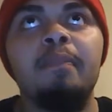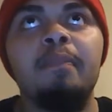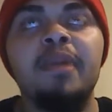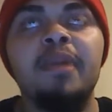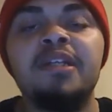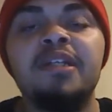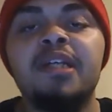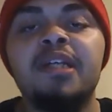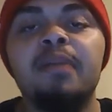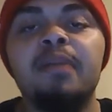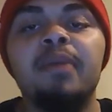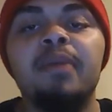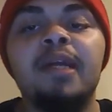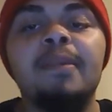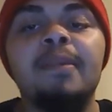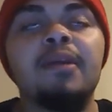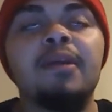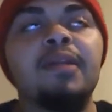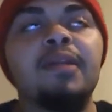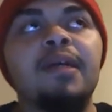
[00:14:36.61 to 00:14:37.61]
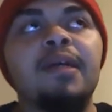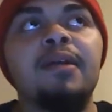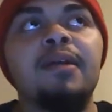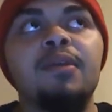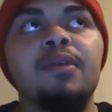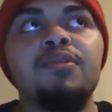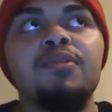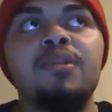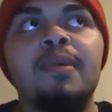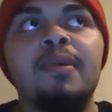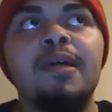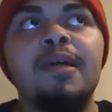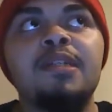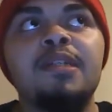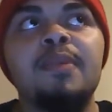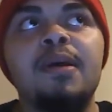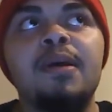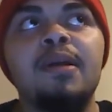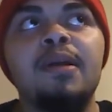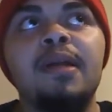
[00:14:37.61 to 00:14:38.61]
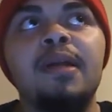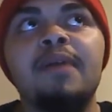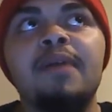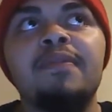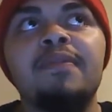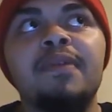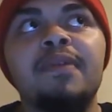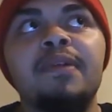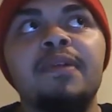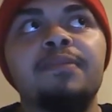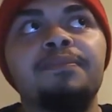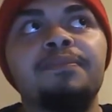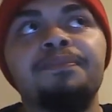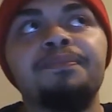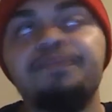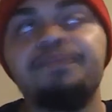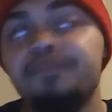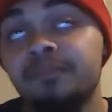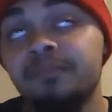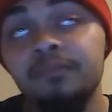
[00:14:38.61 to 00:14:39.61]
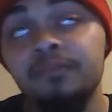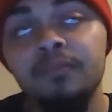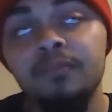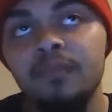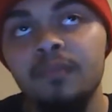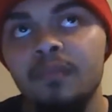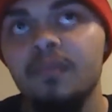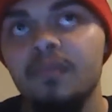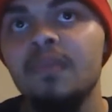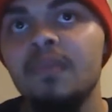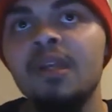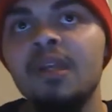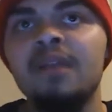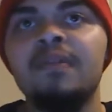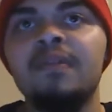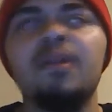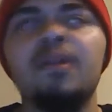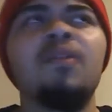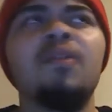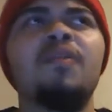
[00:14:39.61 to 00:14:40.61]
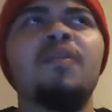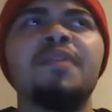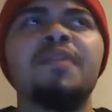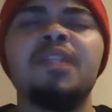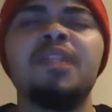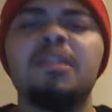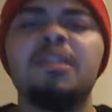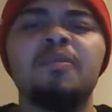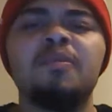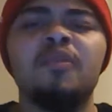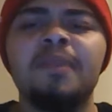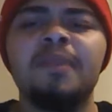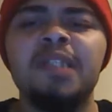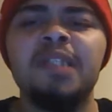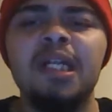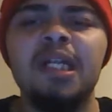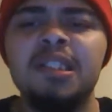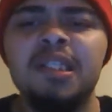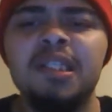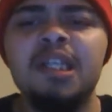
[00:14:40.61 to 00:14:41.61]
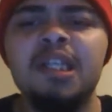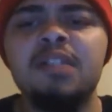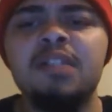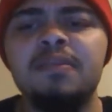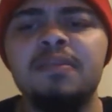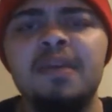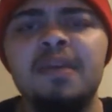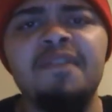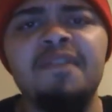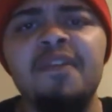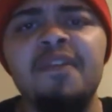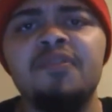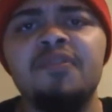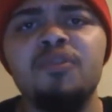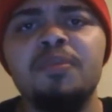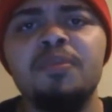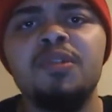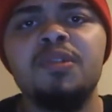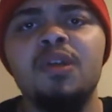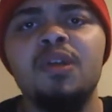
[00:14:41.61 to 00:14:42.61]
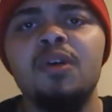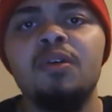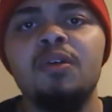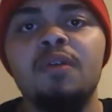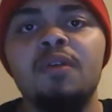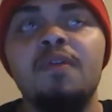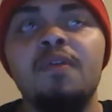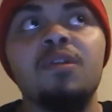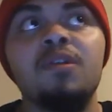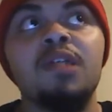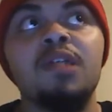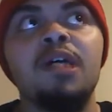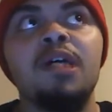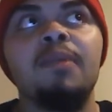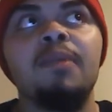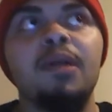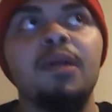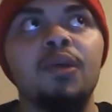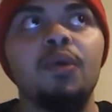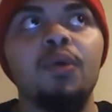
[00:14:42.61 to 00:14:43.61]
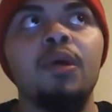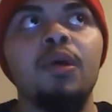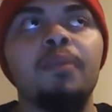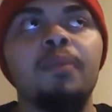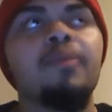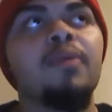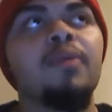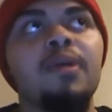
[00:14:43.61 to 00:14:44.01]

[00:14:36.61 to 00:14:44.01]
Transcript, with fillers: bitching, and complain about that, lose their minds about it. I've been, I don't know if I said before, but John Cena is my favorite superstar of all time. I grew up,